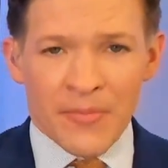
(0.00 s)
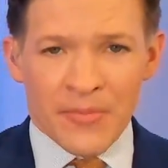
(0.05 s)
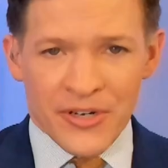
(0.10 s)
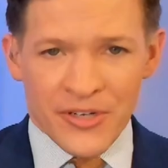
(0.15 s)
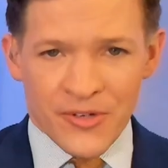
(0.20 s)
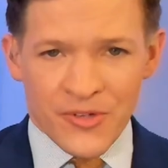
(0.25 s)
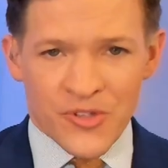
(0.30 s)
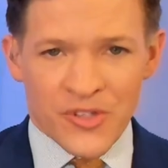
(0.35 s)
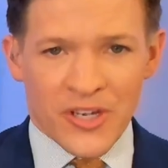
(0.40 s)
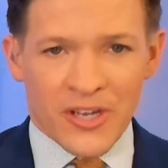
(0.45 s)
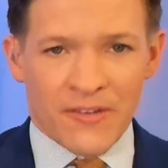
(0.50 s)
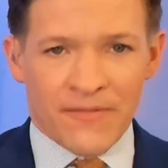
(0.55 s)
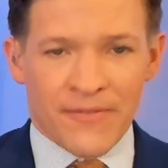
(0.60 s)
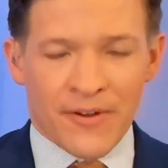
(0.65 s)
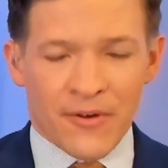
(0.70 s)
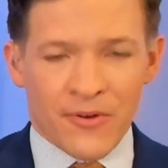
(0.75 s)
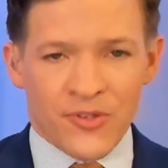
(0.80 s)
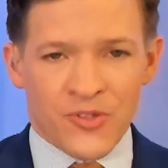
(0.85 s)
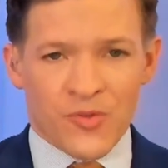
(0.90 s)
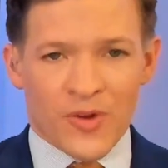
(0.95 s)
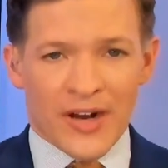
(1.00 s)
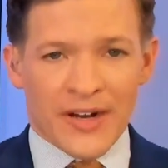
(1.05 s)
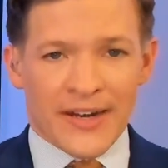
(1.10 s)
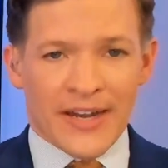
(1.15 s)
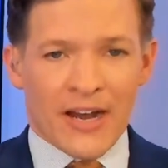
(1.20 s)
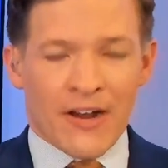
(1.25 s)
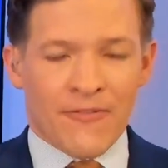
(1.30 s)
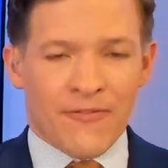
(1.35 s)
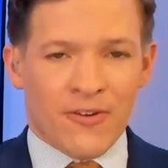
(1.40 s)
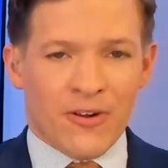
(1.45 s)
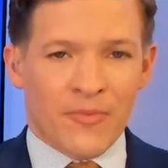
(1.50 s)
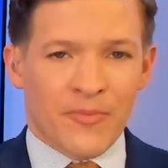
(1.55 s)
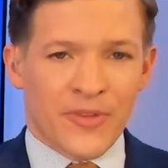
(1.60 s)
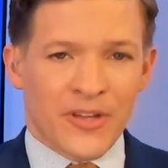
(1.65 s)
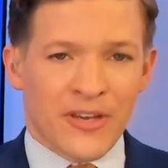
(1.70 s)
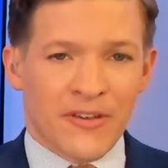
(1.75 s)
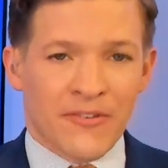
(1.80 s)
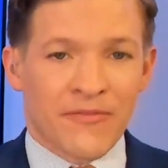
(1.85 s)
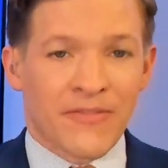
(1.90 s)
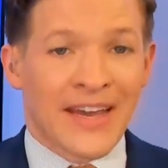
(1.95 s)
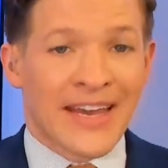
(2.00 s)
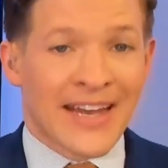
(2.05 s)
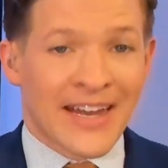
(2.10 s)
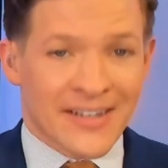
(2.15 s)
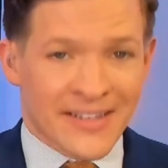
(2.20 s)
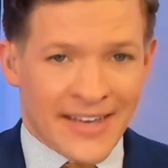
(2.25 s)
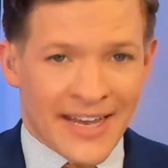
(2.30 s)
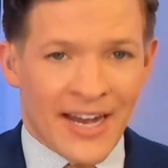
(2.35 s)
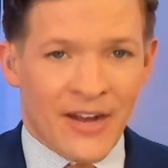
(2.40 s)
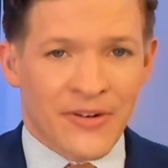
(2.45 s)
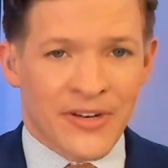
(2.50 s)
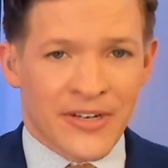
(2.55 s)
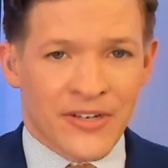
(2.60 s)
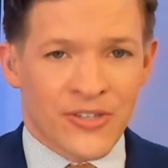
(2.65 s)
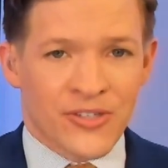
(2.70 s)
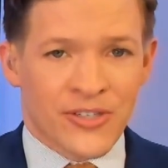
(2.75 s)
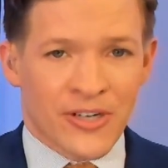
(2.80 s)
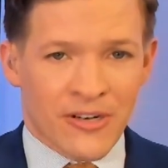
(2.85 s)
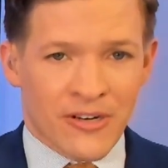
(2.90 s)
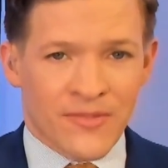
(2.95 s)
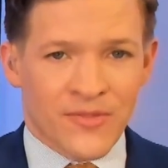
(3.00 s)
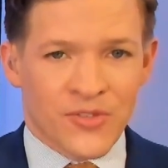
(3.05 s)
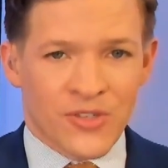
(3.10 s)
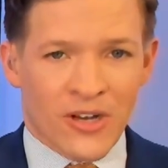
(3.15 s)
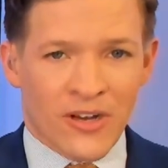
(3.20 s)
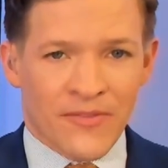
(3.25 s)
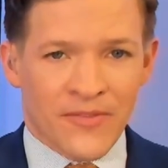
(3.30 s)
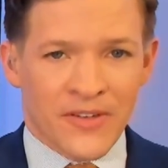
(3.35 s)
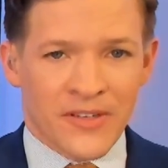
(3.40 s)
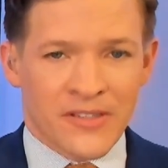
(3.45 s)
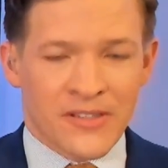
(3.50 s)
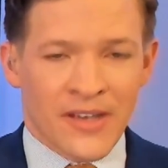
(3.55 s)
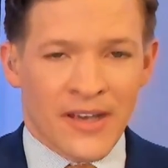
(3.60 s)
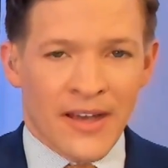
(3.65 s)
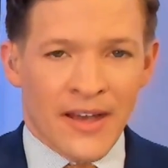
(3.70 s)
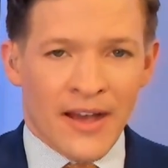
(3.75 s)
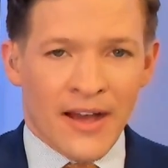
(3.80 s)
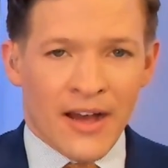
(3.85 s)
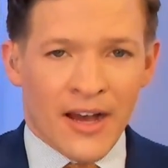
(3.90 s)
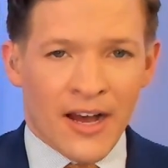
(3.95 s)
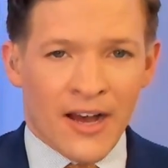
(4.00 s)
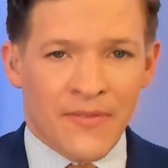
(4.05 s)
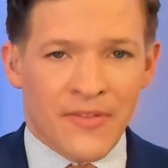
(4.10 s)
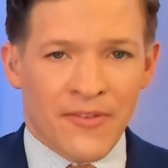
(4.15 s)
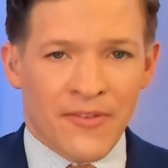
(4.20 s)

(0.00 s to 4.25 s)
But you're seeing photos right now from the Fayette County Sheriff's Office of